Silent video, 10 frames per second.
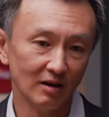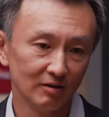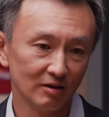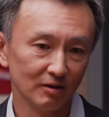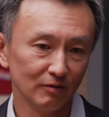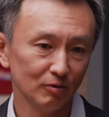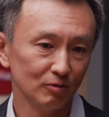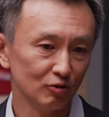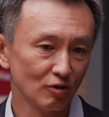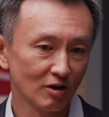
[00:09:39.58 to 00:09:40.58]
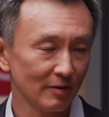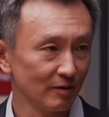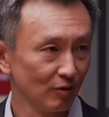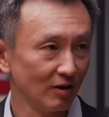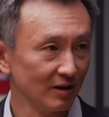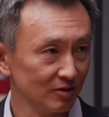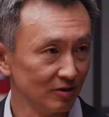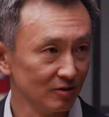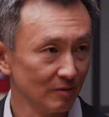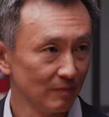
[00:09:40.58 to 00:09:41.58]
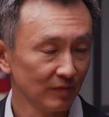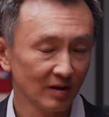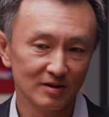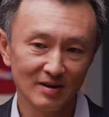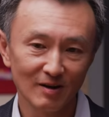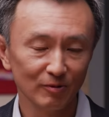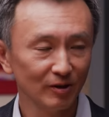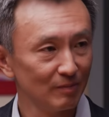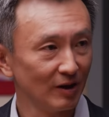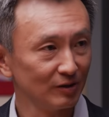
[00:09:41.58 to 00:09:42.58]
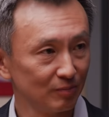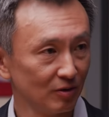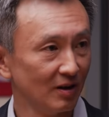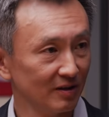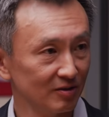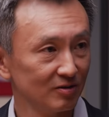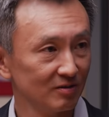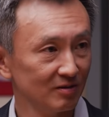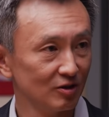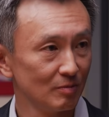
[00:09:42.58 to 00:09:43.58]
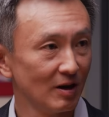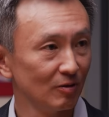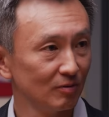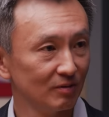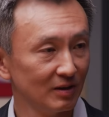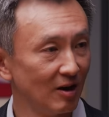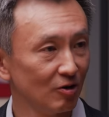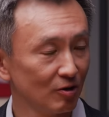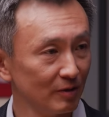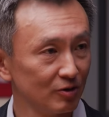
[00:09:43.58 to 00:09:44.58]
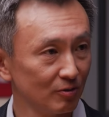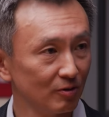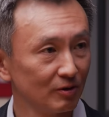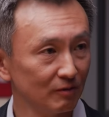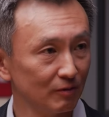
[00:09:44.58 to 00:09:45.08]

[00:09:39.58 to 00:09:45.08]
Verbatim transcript: I'll, I'll give you, you talk about appliances. Mm-hmm. It's not really about the appliance. It's about the outcome that you're looking